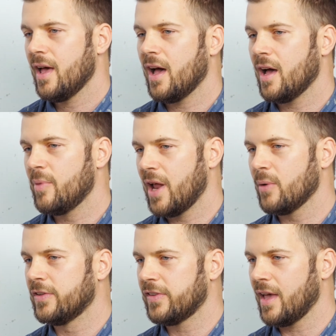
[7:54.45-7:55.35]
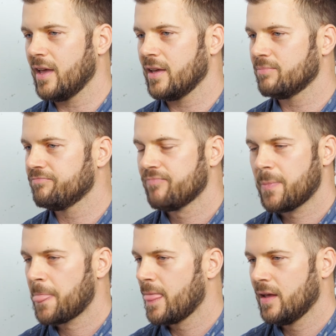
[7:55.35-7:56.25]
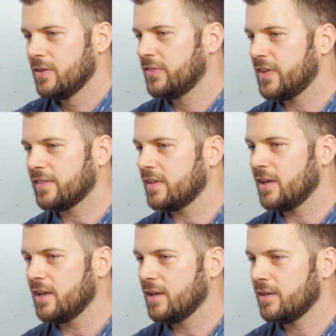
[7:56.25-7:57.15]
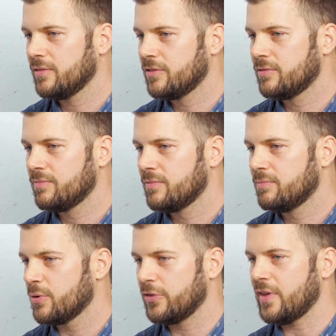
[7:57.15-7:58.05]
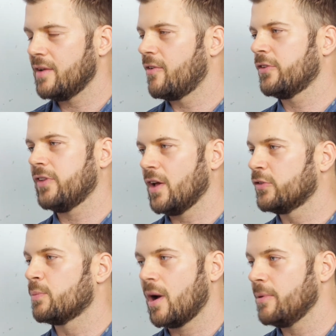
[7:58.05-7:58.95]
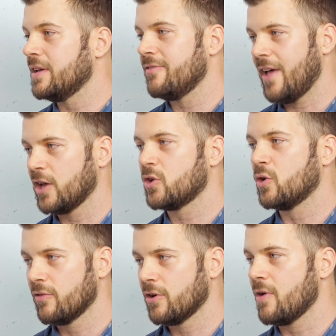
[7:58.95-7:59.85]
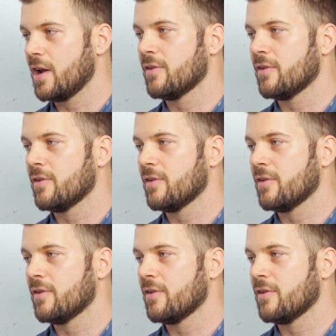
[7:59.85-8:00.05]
But I would say 60% of our sales are probably in Vancouver, Greater